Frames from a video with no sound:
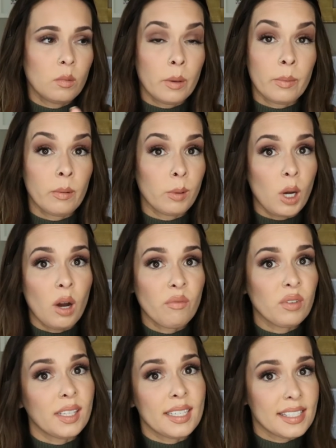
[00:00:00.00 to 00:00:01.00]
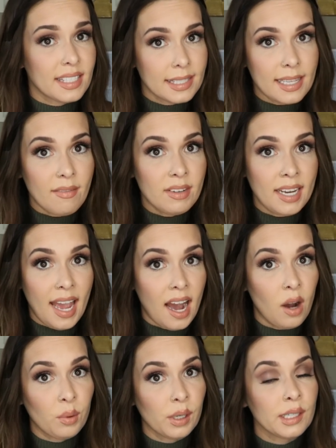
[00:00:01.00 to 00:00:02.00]
where we were gone for like seven
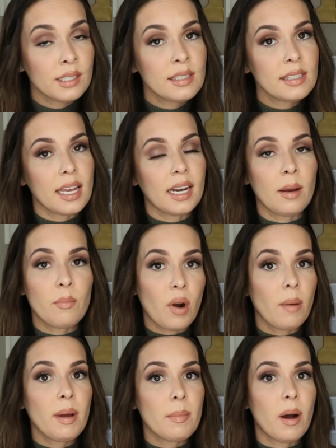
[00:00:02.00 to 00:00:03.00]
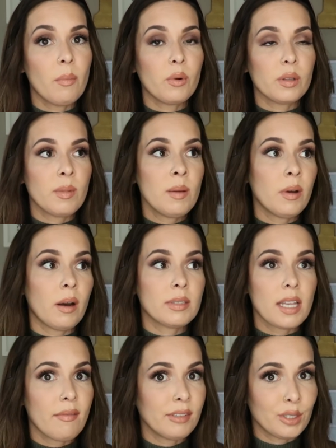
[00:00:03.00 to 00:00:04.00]
hours and I brought my pump with me but I
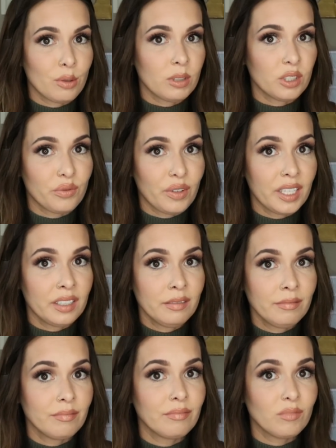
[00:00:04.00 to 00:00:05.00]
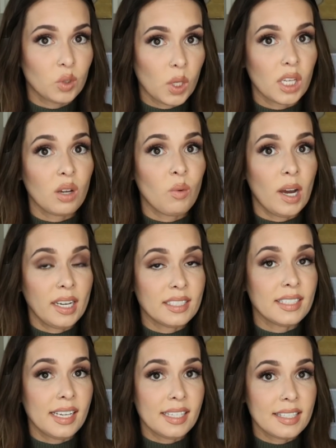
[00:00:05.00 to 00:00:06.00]
was having too much fun drinking wine
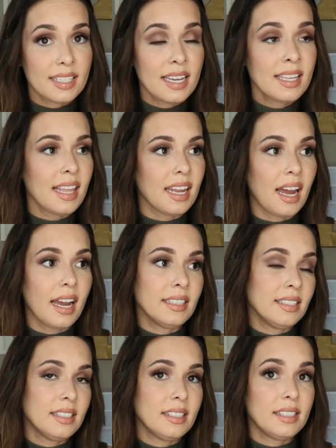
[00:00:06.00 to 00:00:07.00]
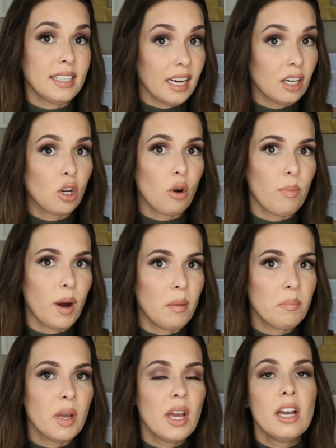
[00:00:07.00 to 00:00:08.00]
and dancing that I didn't go
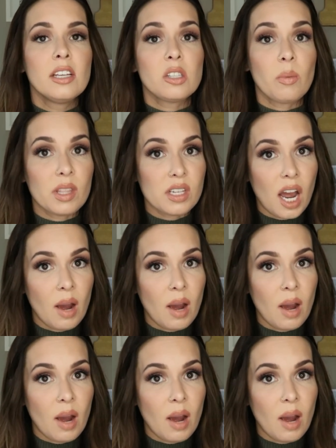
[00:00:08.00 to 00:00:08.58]
pump. So by the